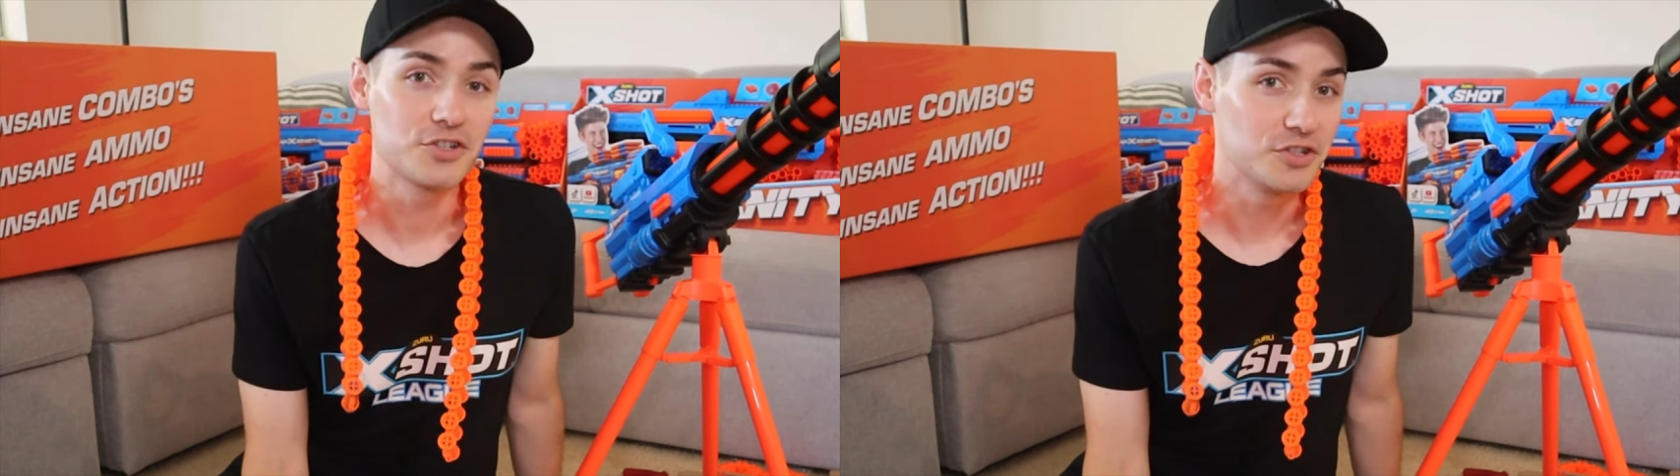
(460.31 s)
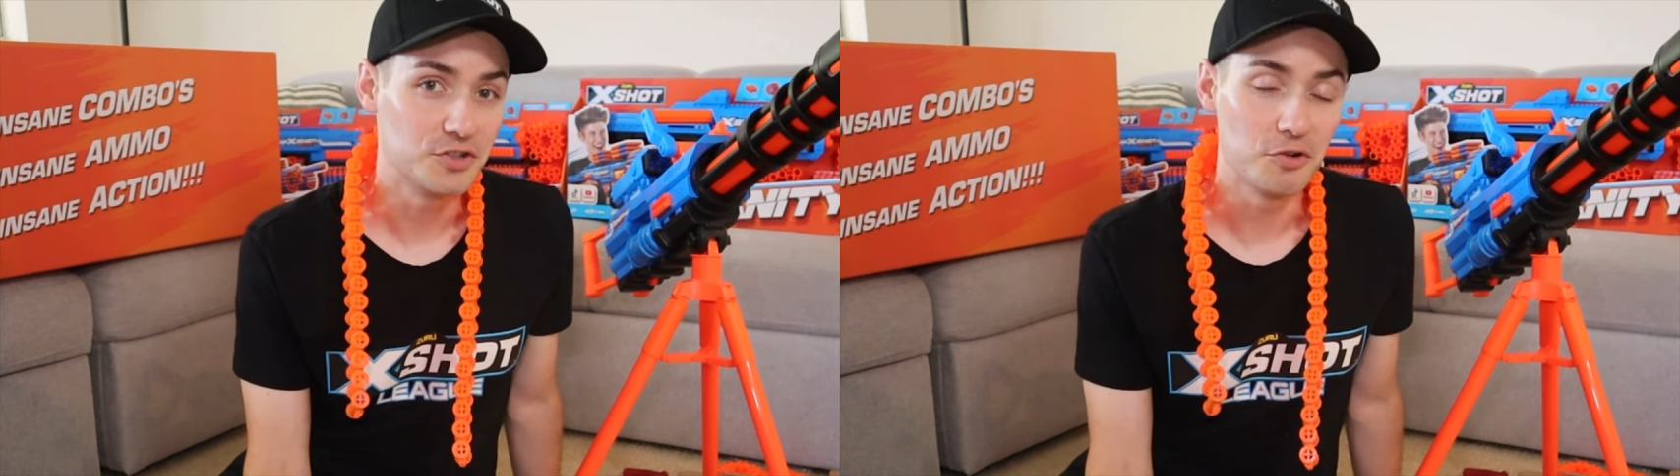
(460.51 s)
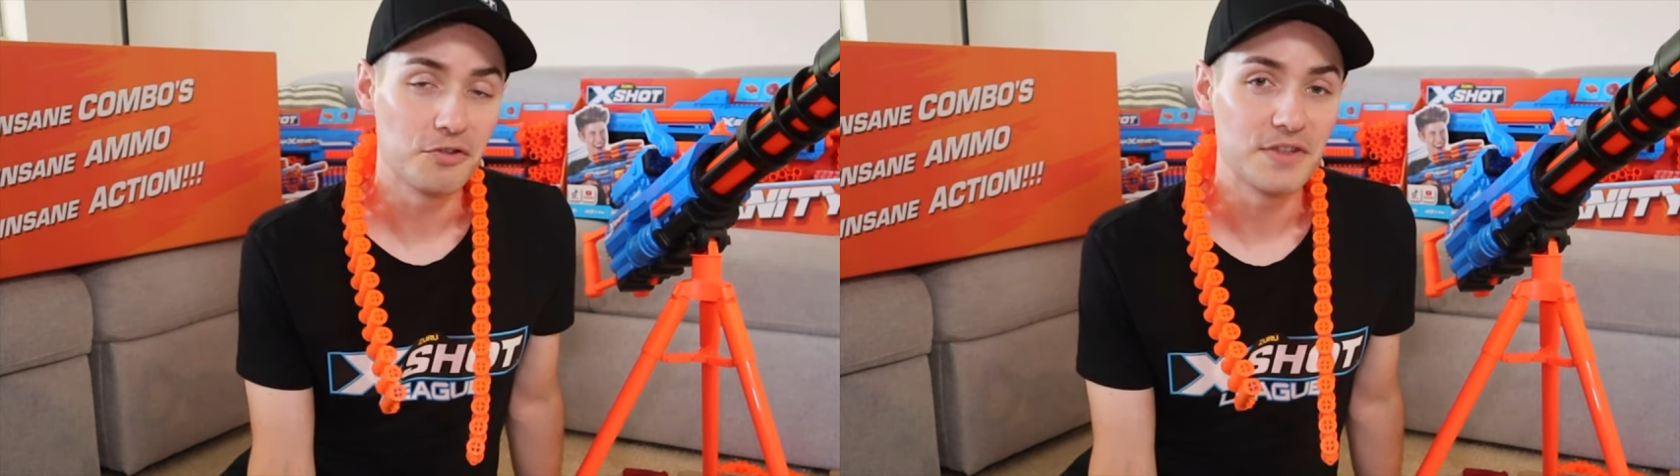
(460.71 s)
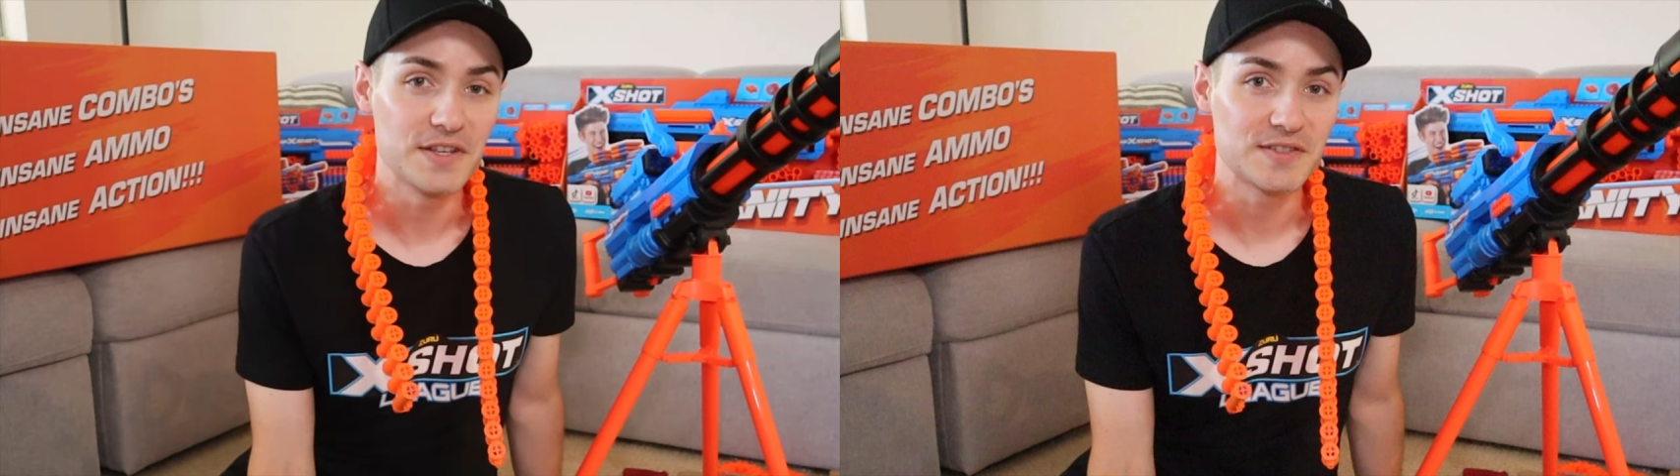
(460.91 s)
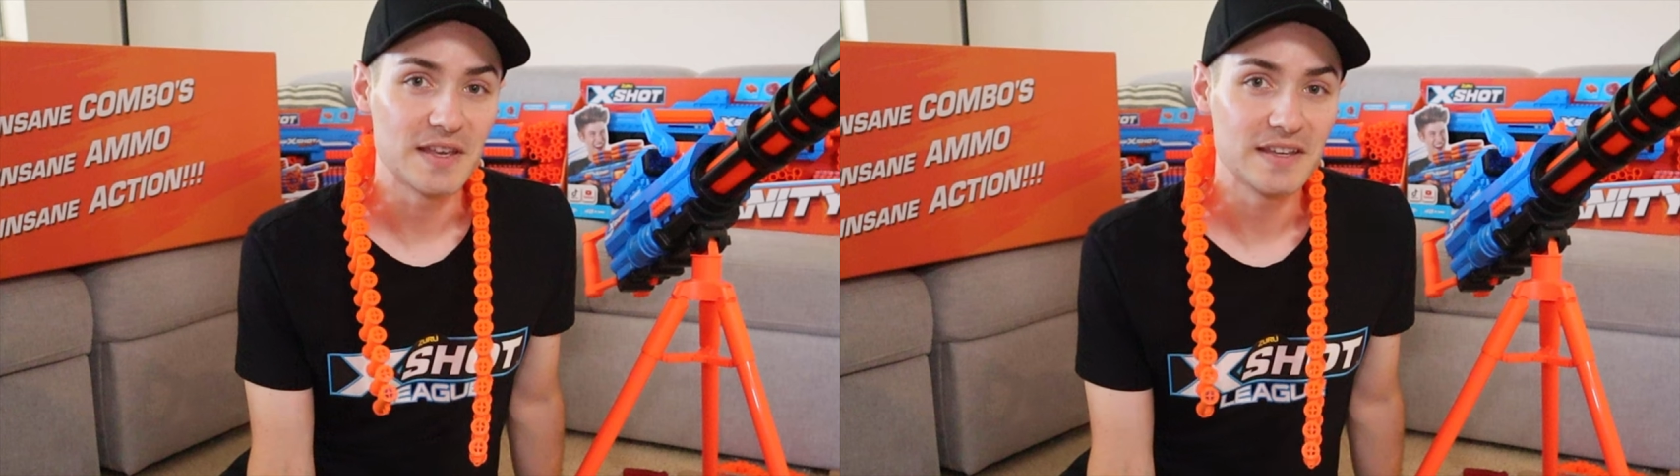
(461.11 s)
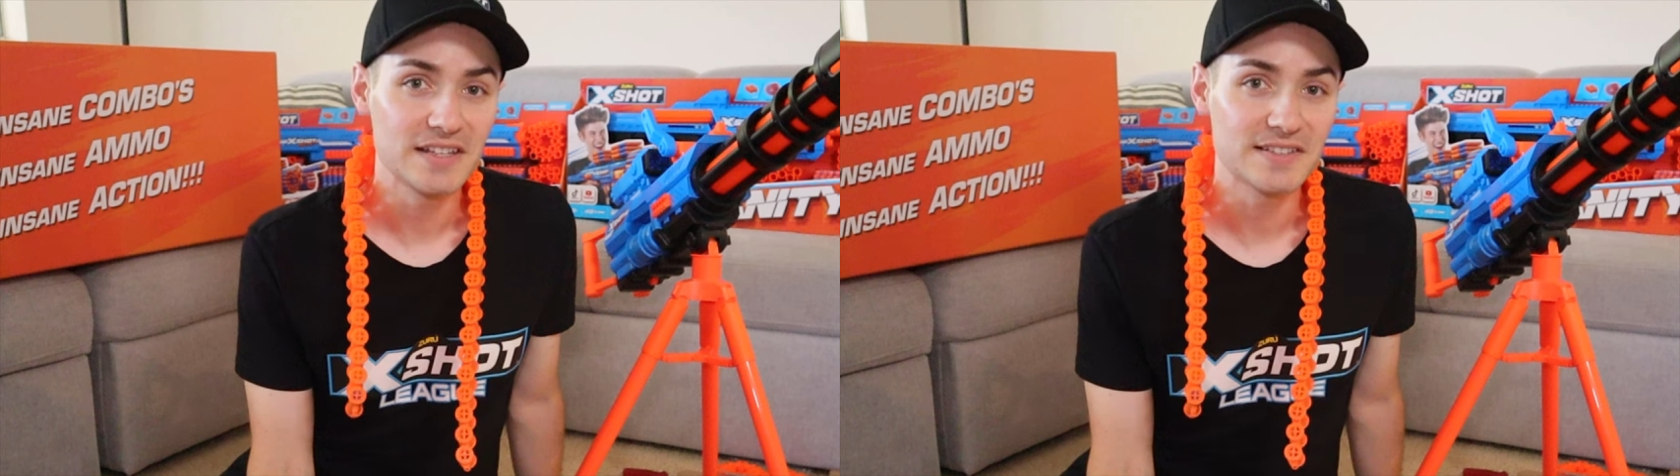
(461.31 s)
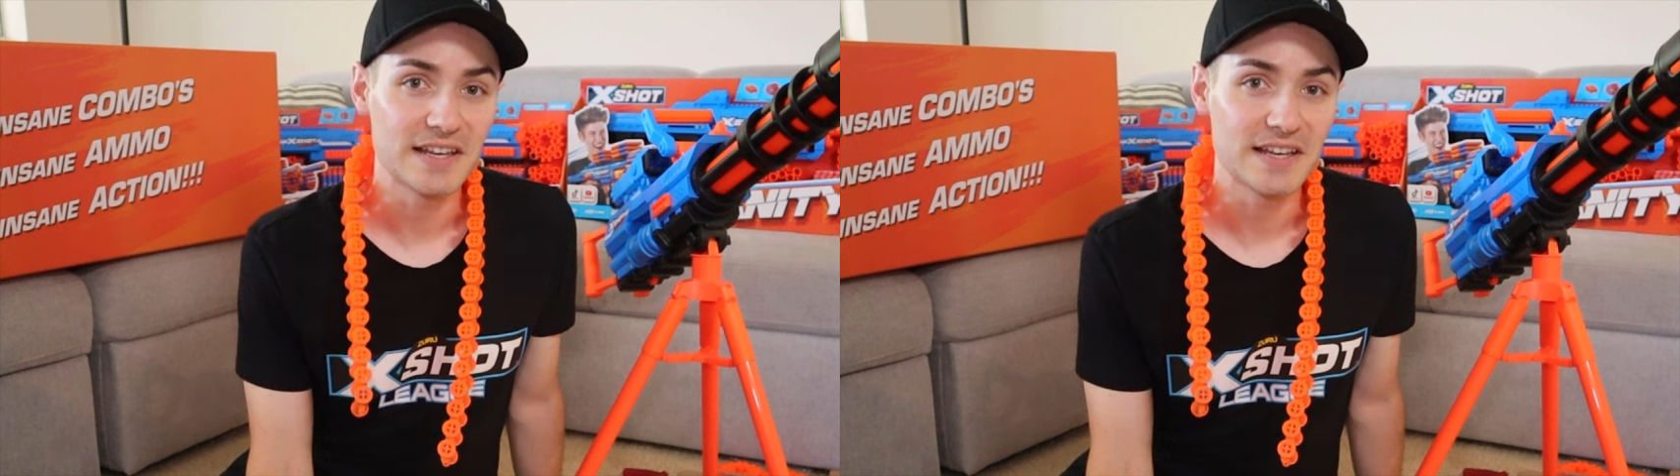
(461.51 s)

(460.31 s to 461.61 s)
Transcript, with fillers: should do with these things,